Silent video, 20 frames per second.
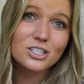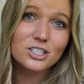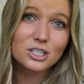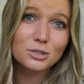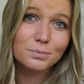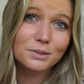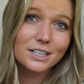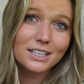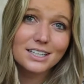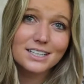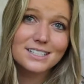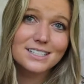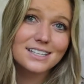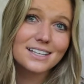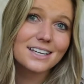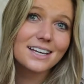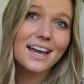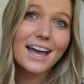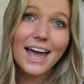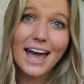Super
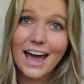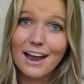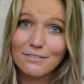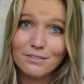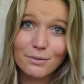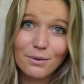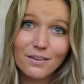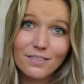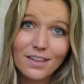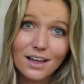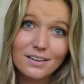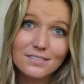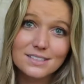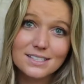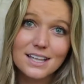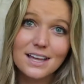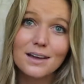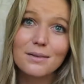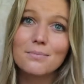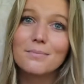easy, everyone
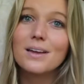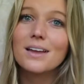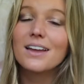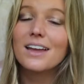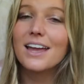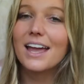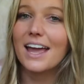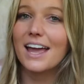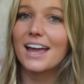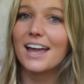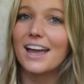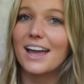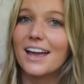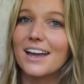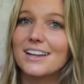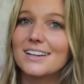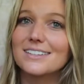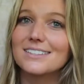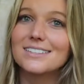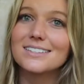loves them,
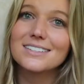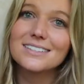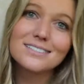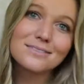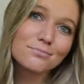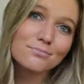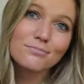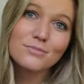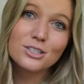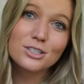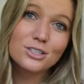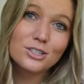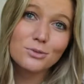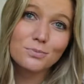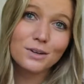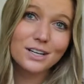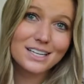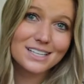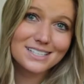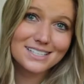and
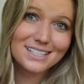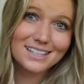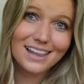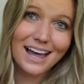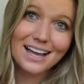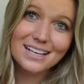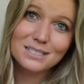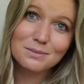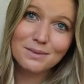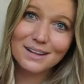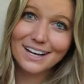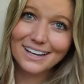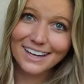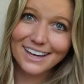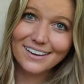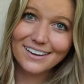super easy last minute